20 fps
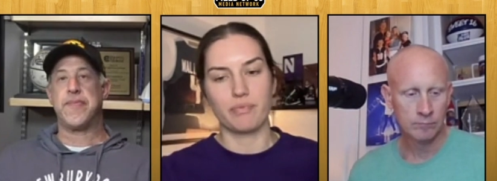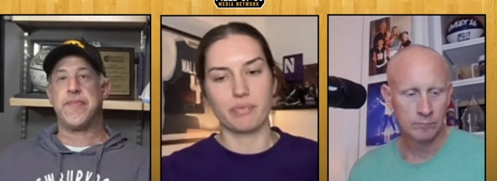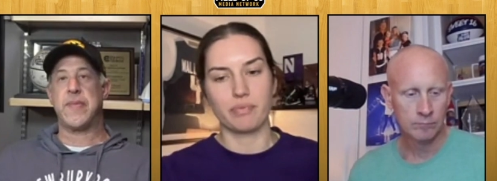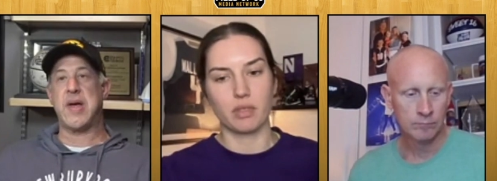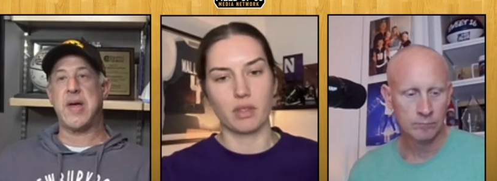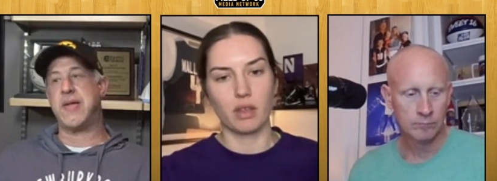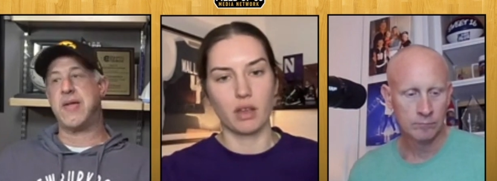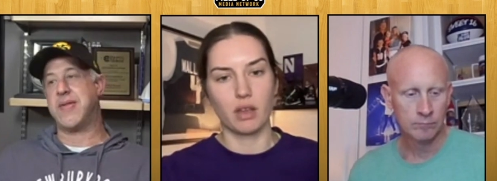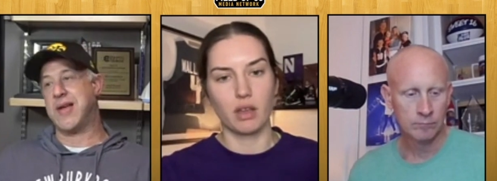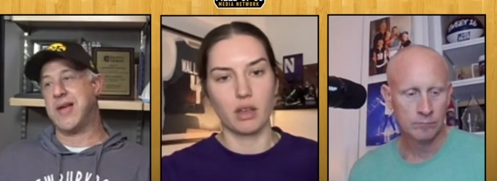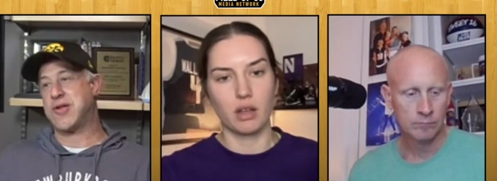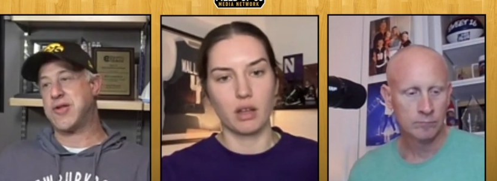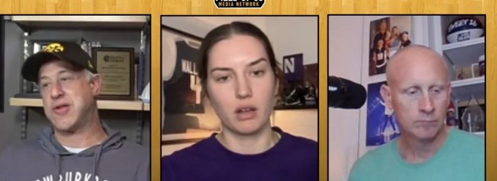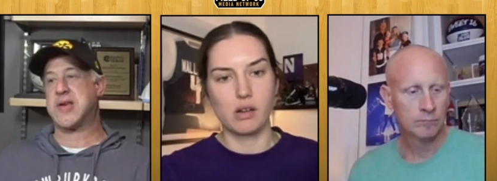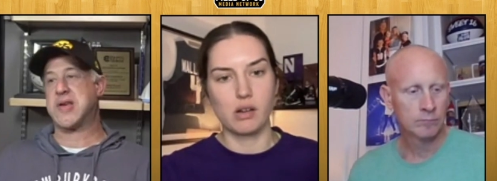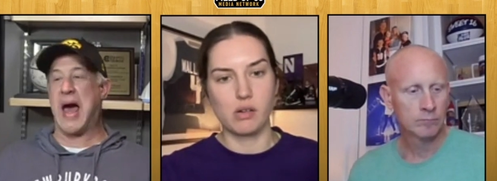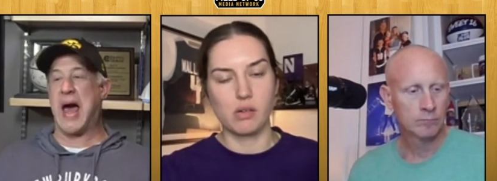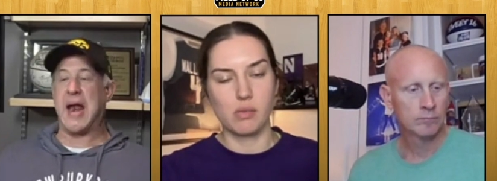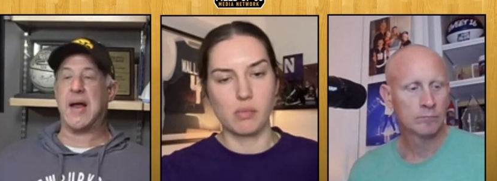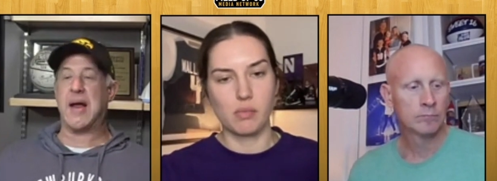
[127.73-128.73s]
Speaker 1: They they
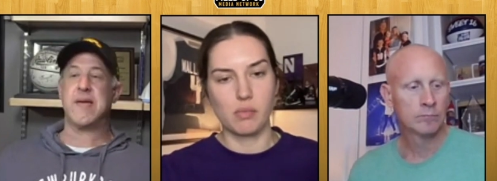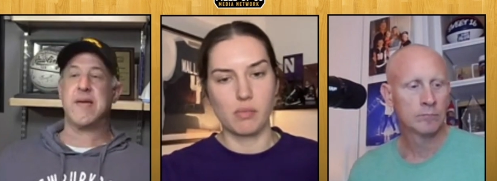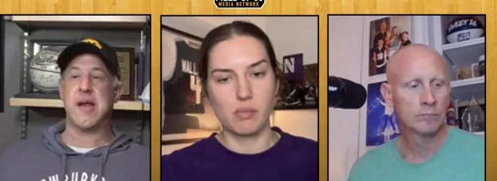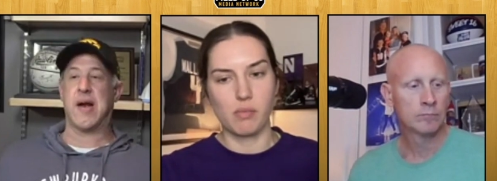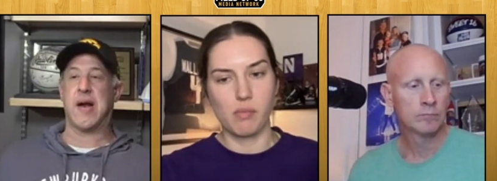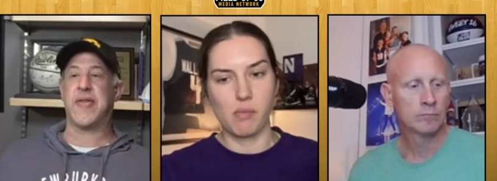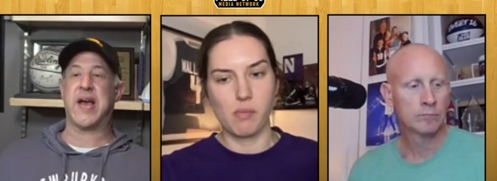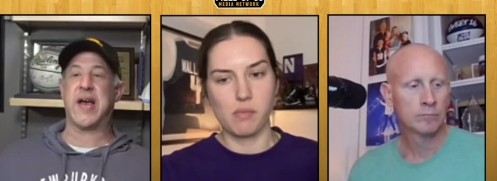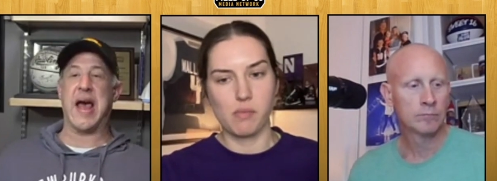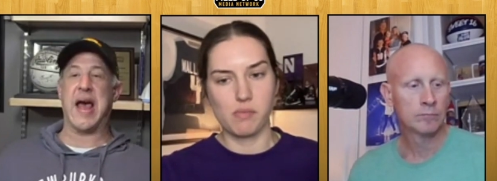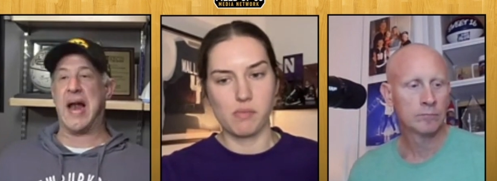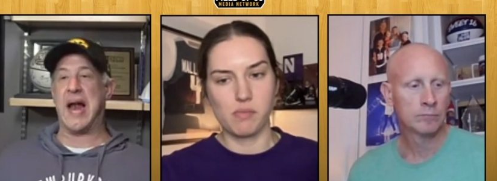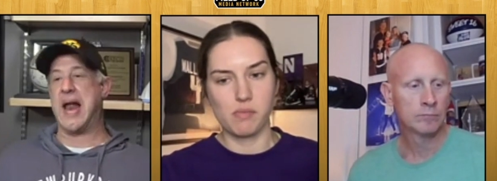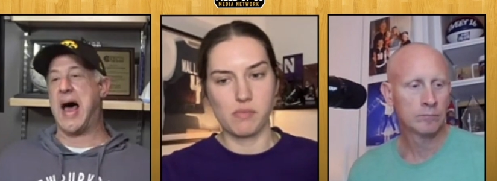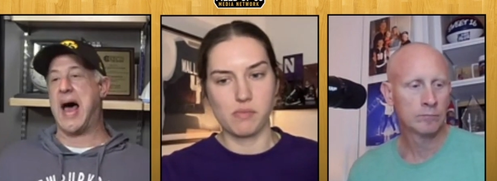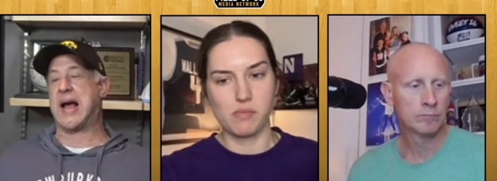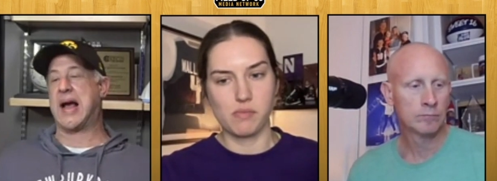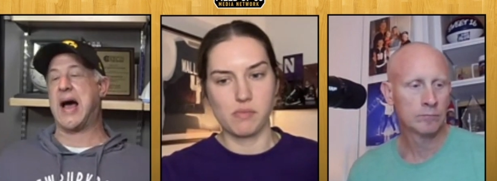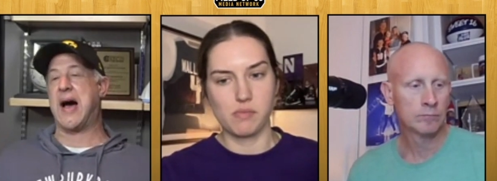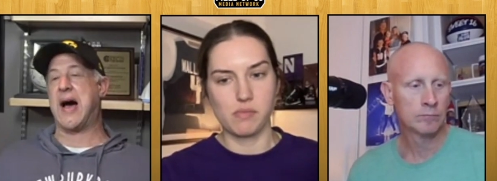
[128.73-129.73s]
just gotta you know they gotta
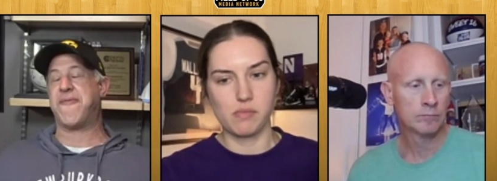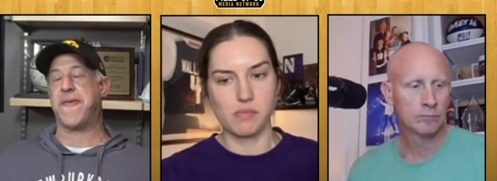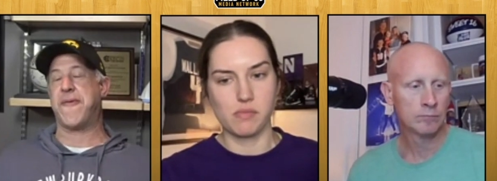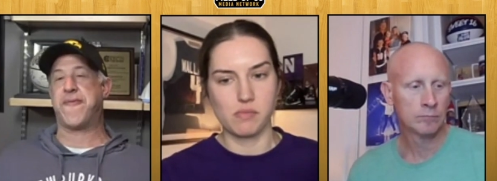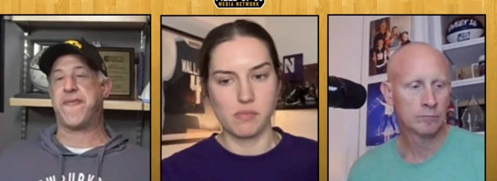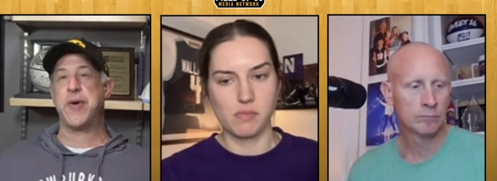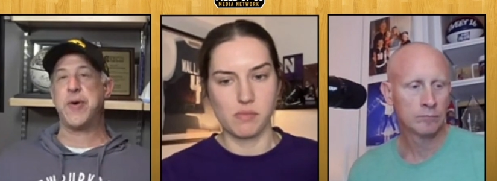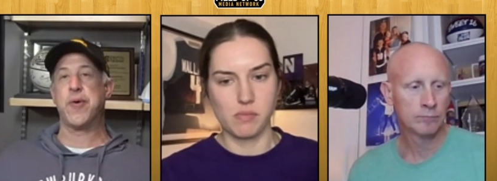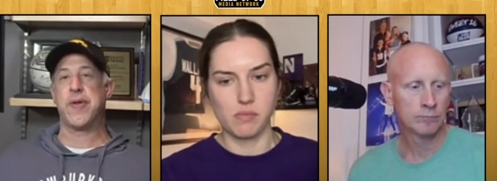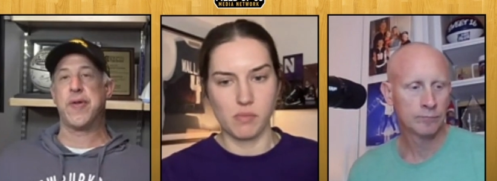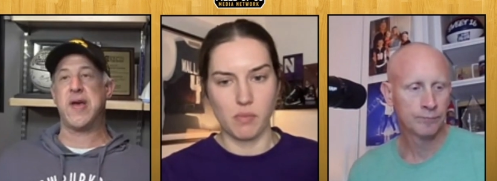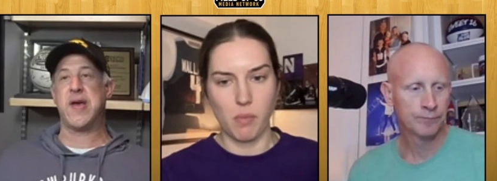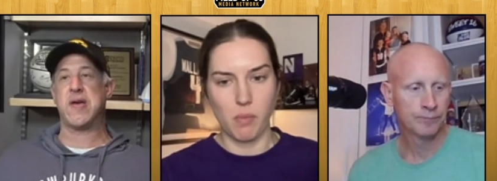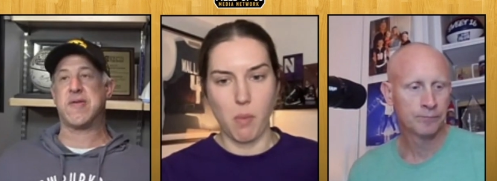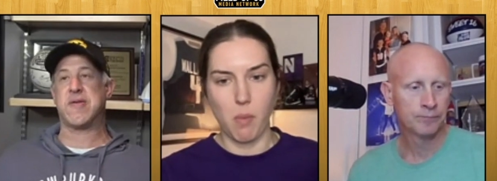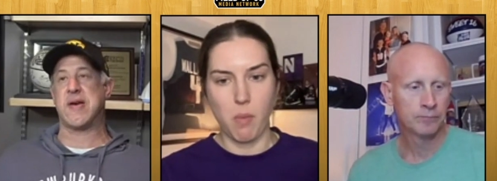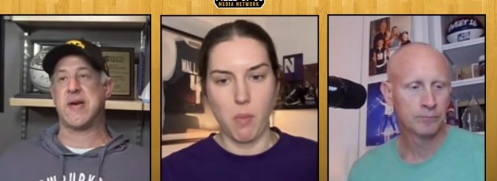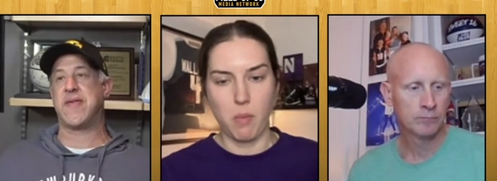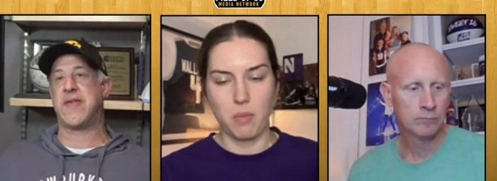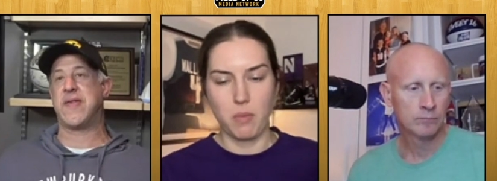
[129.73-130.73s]
knock off a few of
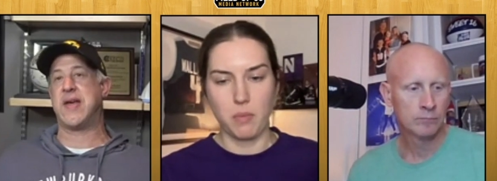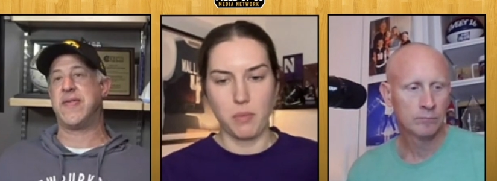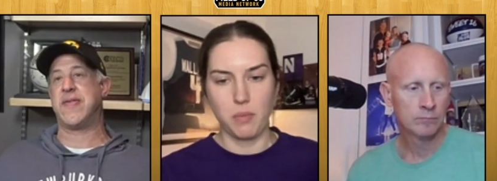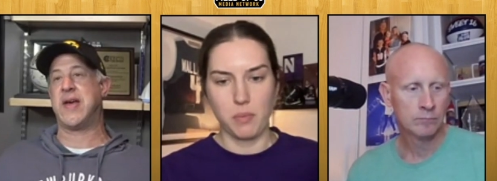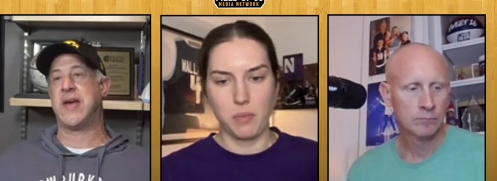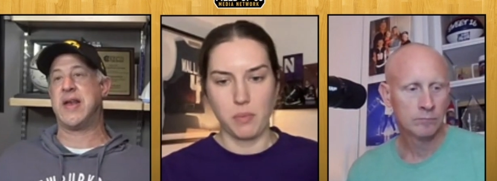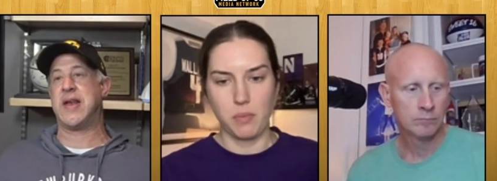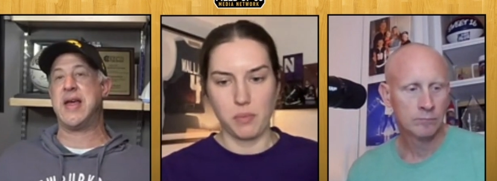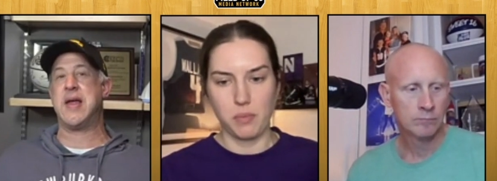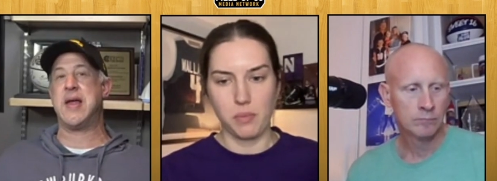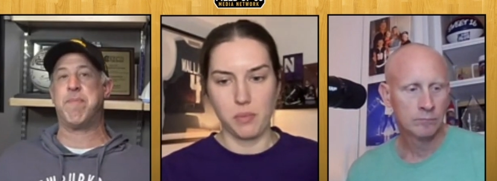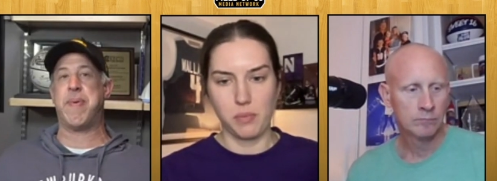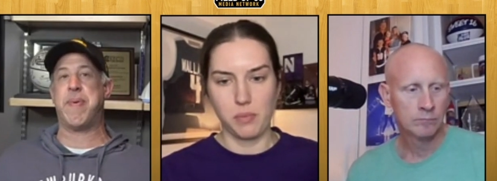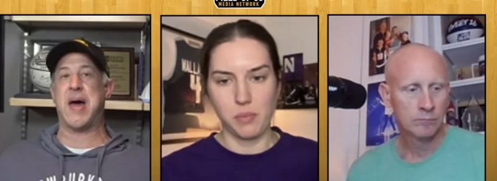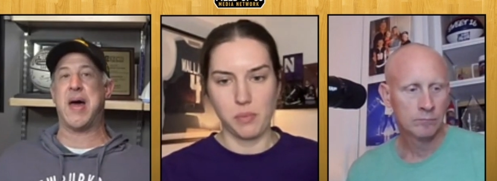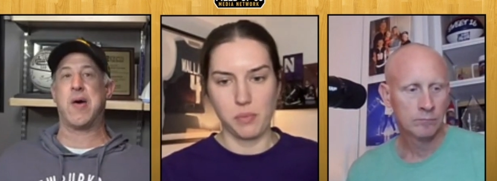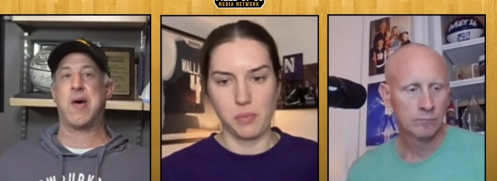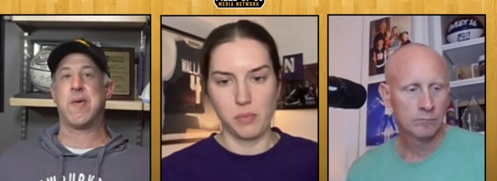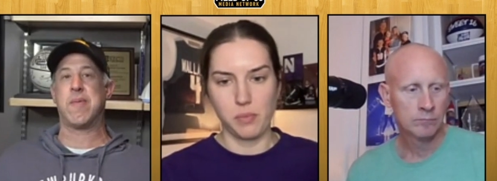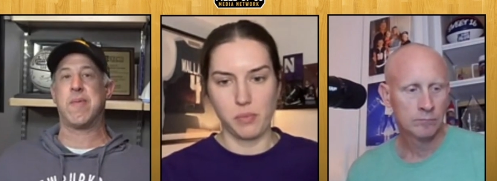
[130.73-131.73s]
these and they, they need
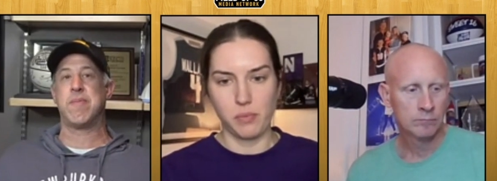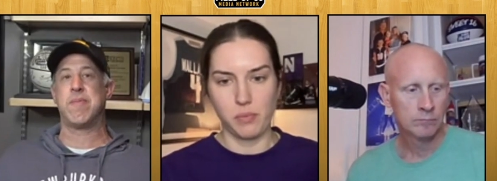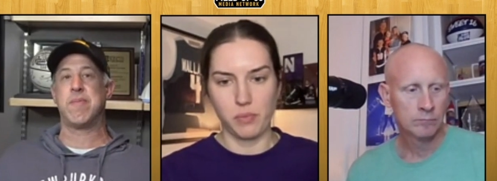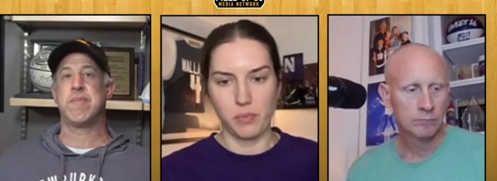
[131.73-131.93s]
better.